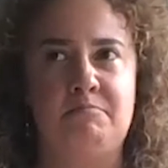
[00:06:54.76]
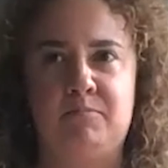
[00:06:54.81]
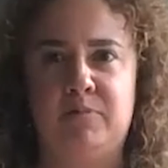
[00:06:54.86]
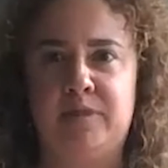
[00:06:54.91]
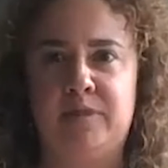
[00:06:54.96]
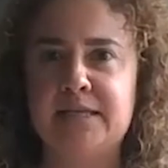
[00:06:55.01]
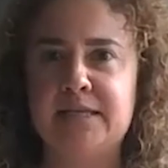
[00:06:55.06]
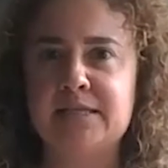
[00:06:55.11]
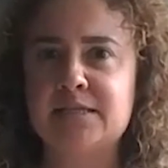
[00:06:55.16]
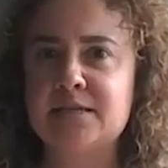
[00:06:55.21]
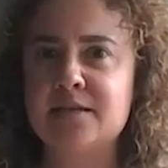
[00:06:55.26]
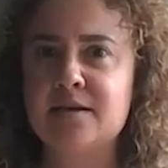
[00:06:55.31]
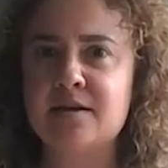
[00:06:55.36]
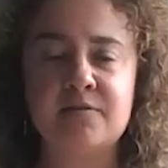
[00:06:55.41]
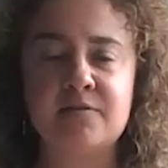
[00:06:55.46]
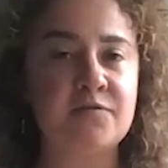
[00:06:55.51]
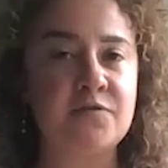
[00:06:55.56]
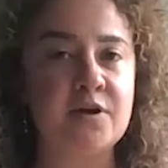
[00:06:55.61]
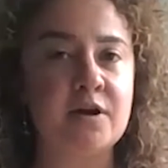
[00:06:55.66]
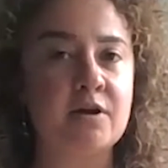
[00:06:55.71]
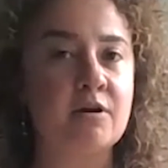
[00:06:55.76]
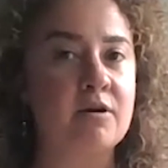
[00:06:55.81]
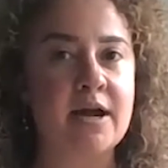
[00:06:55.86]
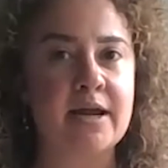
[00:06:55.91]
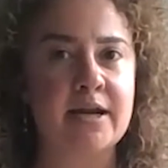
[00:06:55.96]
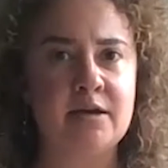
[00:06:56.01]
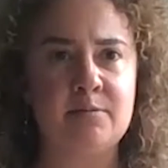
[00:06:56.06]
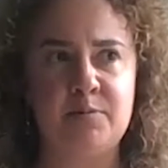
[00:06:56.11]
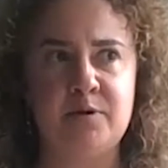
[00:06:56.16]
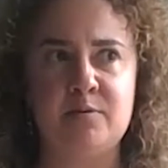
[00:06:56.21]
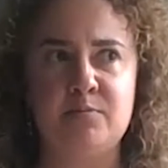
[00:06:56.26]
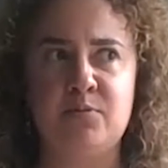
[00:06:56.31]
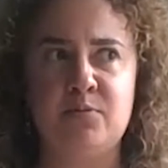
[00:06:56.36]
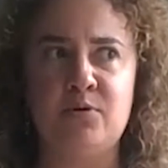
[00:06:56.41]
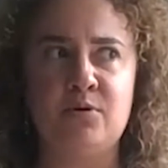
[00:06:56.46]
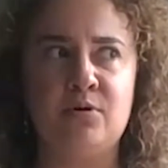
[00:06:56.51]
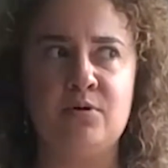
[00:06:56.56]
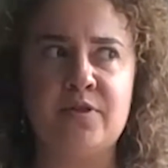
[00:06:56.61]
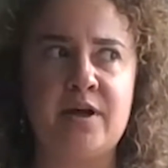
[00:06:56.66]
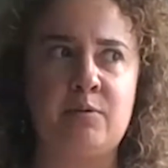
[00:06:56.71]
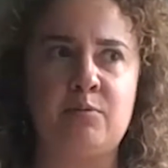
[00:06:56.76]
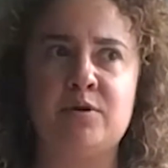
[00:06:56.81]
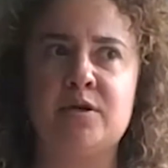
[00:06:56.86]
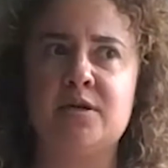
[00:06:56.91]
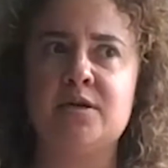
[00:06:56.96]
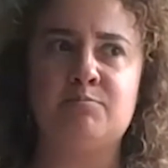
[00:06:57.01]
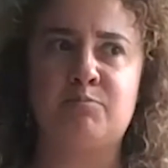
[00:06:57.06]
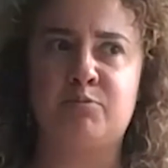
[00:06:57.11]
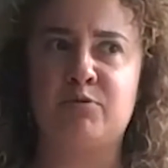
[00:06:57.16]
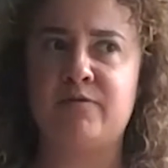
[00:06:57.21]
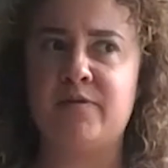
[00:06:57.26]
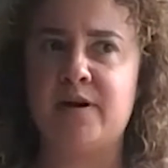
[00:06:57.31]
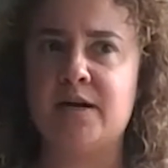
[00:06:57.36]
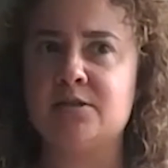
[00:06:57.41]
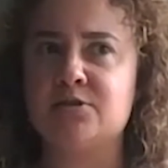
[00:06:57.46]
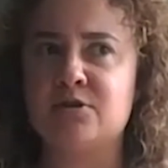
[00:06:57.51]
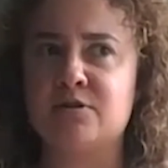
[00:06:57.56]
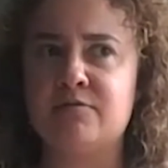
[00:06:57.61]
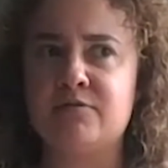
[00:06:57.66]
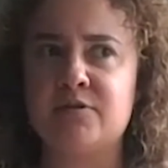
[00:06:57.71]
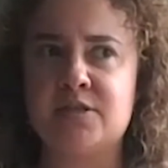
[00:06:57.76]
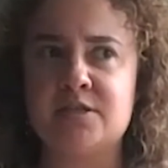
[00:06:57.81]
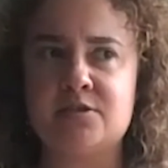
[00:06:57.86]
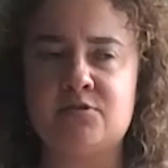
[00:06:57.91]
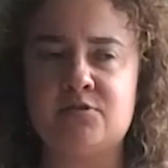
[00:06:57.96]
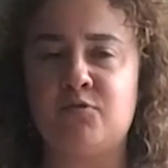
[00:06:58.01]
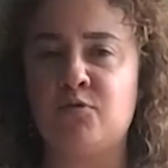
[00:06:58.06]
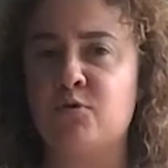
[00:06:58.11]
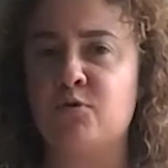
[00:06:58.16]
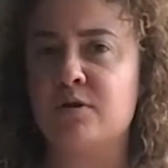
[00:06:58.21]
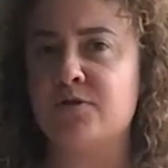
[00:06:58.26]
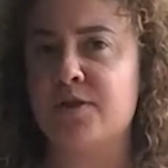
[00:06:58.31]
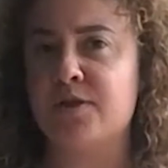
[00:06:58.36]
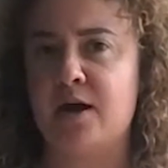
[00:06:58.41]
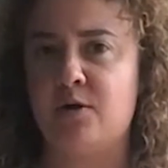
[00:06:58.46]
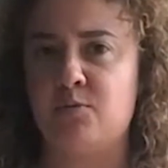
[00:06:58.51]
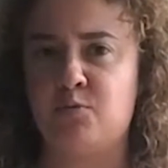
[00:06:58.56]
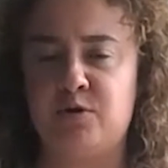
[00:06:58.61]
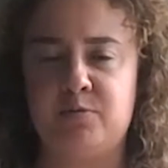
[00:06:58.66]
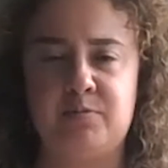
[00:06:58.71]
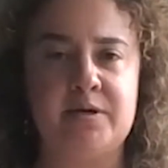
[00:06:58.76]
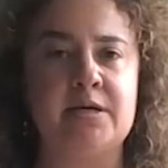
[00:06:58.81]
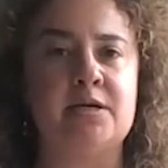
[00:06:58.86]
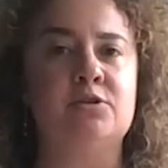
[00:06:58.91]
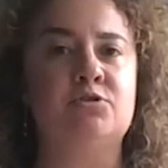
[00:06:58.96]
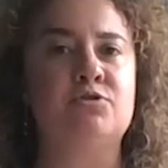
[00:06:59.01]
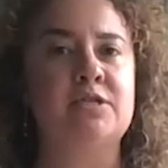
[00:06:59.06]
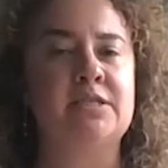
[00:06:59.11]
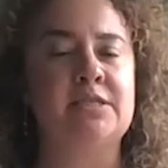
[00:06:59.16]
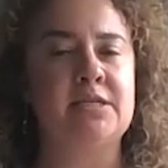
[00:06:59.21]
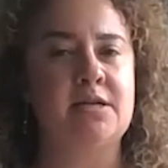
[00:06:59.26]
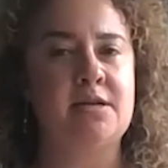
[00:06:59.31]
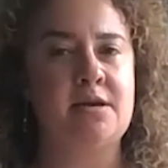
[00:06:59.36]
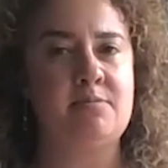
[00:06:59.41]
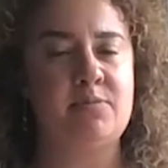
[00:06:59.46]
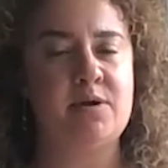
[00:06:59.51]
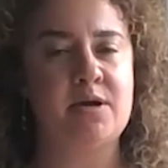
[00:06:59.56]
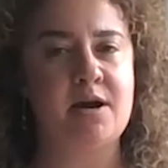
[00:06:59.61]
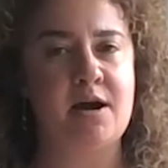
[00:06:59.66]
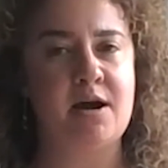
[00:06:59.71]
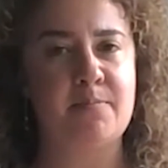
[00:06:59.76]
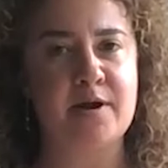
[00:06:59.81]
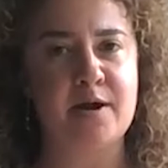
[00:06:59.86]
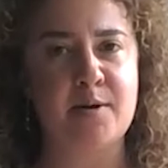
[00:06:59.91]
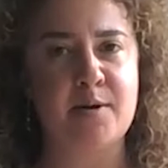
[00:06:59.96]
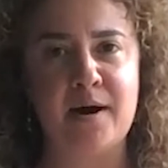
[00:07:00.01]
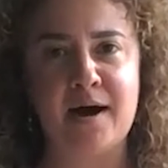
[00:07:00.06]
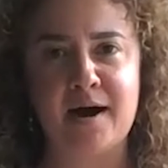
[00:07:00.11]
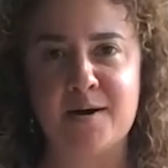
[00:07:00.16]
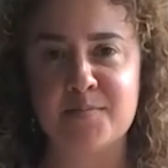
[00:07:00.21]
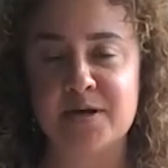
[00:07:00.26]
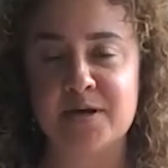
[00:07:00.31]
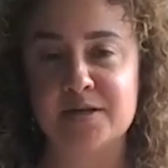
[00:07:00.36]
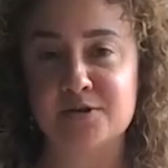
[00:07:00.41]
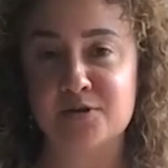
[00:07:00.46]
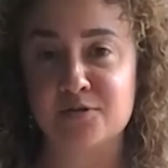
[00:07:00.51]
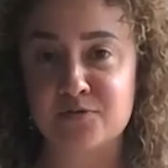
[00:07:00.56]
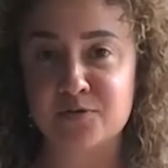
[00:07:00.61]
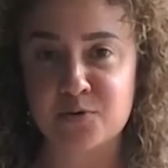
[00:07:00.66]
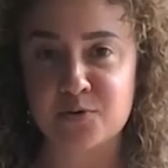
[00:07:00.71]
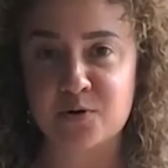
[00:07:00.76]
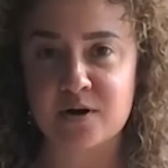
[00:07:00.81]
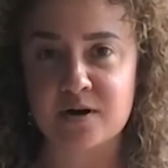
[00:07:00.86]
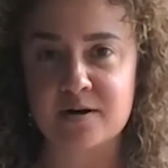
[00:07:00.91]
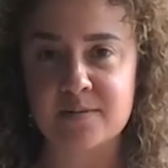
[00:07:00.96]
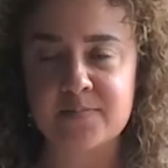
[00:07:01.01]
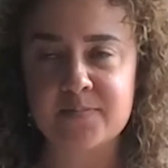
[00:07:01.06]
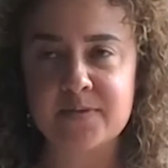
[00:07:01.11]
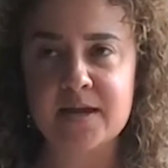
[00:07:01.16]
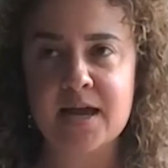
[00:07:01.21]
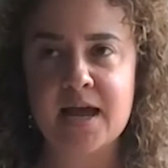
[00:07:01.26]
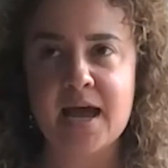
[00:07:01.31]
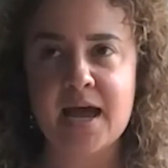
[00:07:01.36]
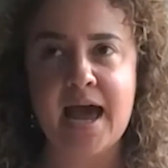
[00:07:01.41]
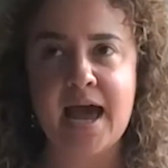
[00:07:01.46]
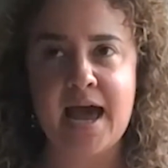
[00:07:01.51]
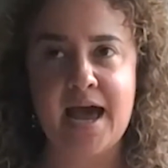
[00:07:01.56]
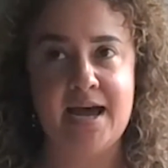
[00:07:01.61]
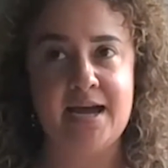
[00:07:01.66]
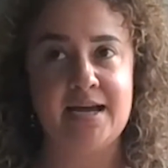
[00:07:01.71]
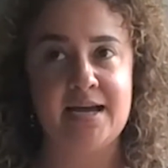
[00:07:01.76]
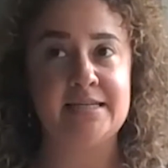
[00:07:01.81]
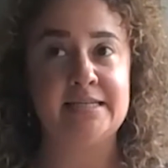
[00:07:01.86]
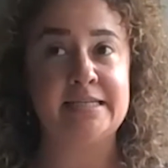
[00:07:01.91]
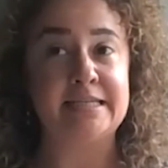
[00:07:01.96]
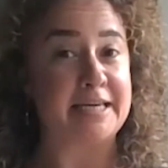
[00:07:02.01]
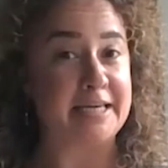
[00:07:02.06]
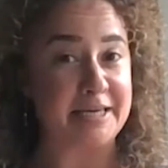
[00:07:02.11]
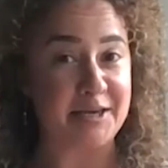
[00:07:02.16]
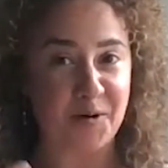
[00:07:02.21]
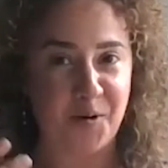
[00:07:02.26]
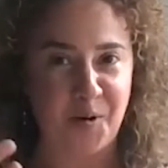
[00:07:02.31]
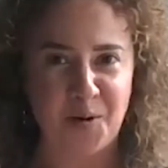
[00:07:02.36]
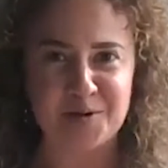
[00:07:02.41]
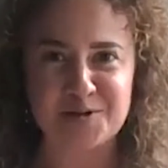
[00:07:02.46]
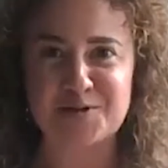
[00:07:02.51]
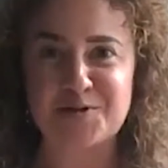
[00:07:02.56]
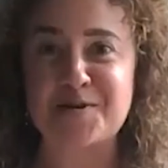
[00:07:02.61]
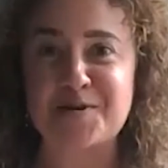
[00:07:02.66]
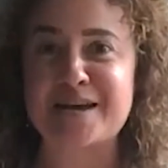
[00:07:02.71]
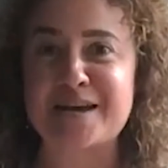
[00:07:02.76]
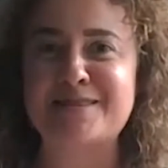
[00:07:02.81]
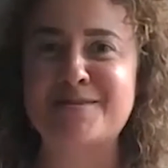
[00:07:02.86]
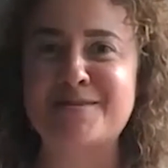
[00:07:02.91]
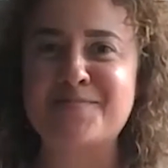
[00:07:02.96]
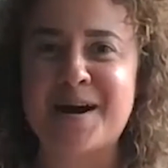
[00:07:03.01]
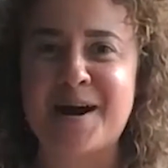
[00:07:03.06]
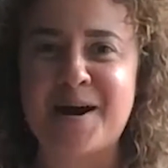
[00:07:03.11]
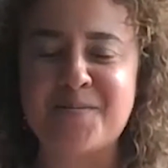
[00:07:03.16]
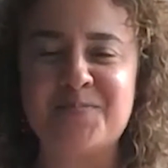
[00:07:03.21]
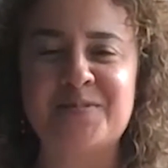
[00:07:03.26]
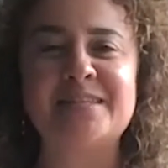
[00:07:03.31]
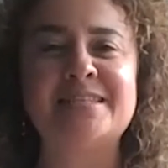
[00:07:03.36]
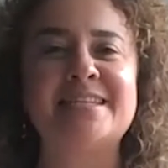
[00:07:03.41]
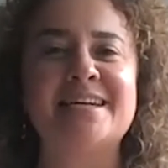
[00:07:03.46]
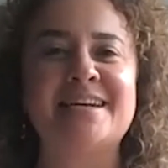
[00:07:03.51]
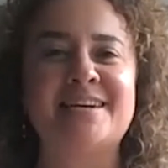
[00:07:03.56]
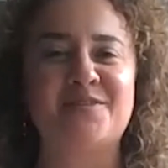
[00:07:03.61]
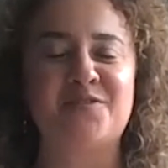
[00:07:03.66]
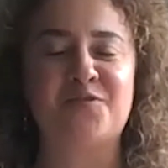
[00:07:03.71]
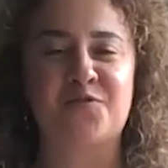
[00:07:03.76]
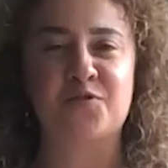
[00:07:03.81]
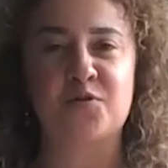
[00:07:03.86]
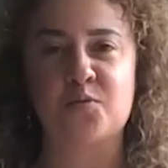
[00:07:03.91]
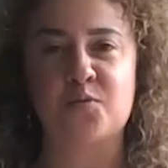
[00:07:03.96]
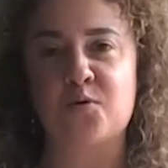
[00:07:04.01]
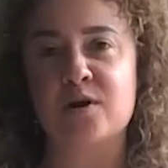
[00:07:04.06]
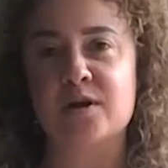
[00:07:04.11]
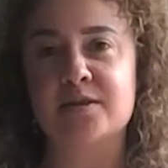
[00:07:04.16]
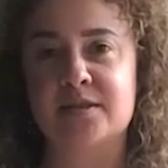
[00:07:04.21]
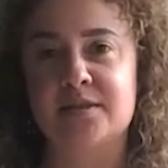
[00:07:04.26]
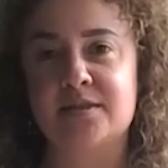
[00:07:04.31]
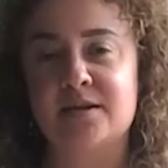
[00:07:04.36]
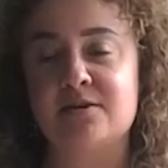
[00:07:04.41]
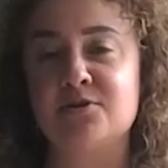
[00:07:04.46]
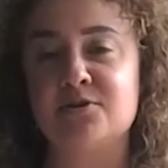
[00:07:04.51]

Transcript: let's see if there are any people that we provide services for that would be interested in becoming a POM interviewer. And also get them compensated for the work that they're